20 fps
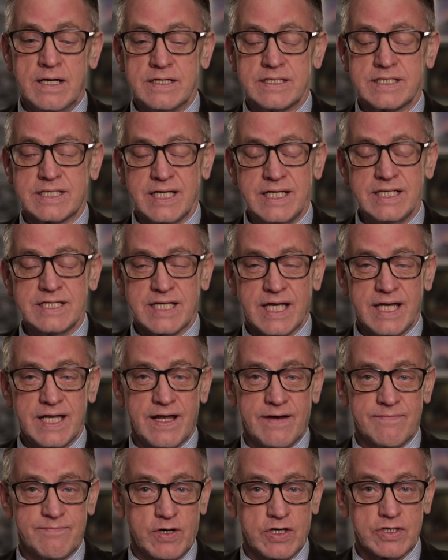Since then
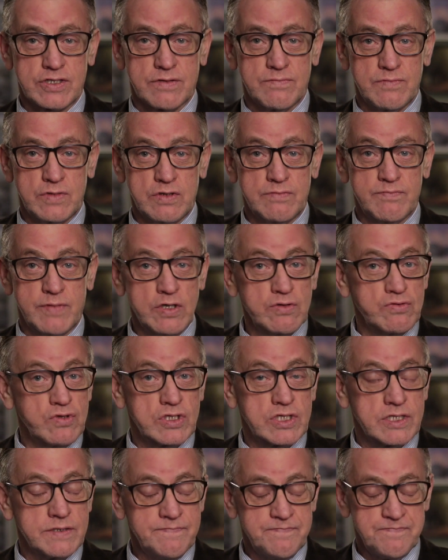I bought some new
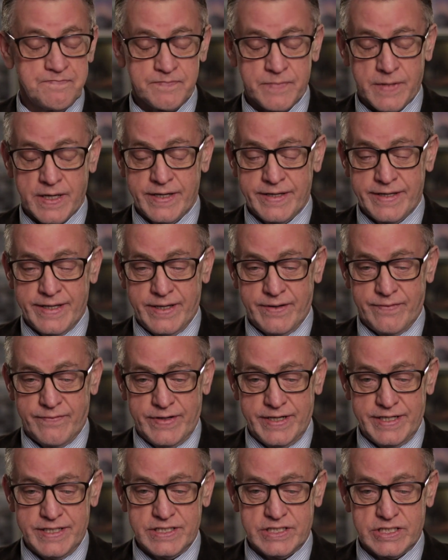boots,
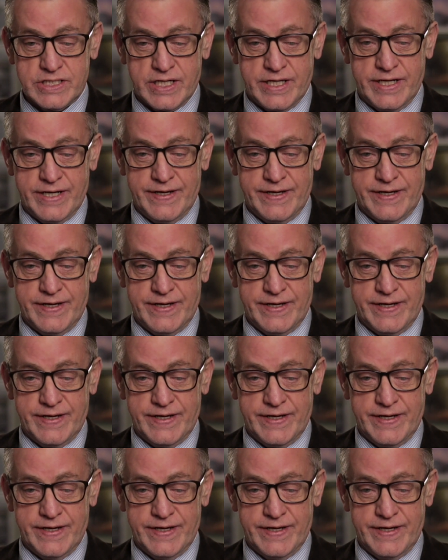which